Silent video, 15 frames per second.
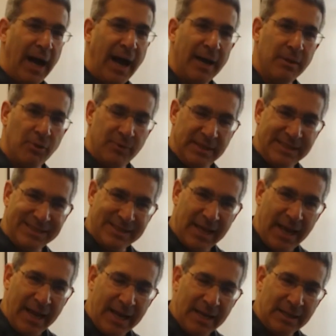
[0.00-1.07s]
Either it's
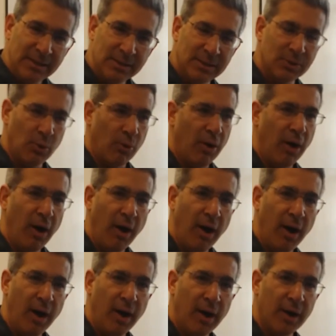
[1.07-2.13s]
tense or
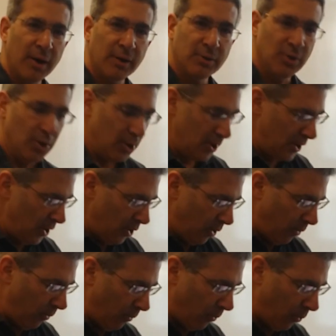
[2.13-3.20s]
hard,
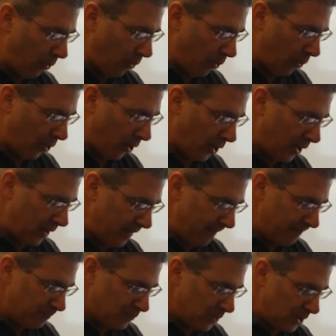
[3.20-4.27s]
or
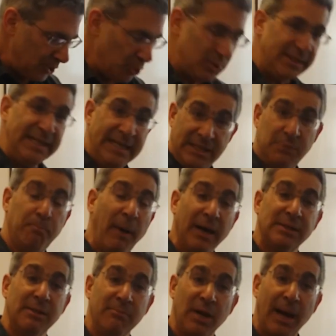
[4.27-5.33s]
you see a
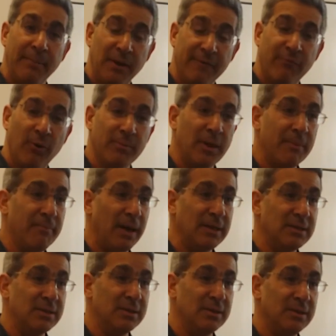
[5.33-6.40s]
spasm coming from the
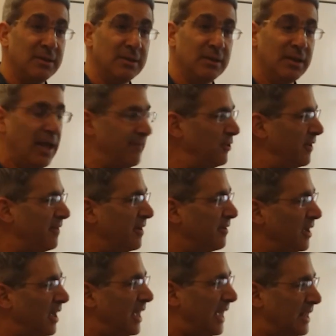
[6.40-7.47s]
muscle. Have you
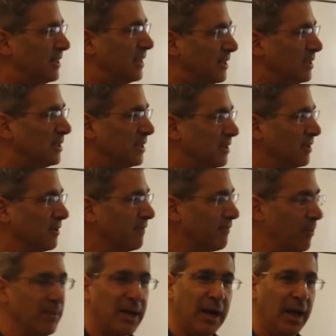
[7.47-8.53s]
ever had it
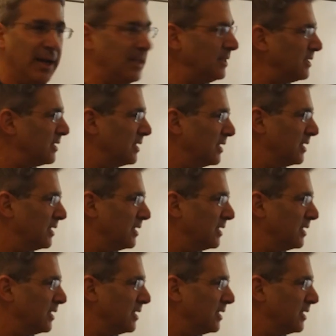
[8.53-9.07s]
from a client?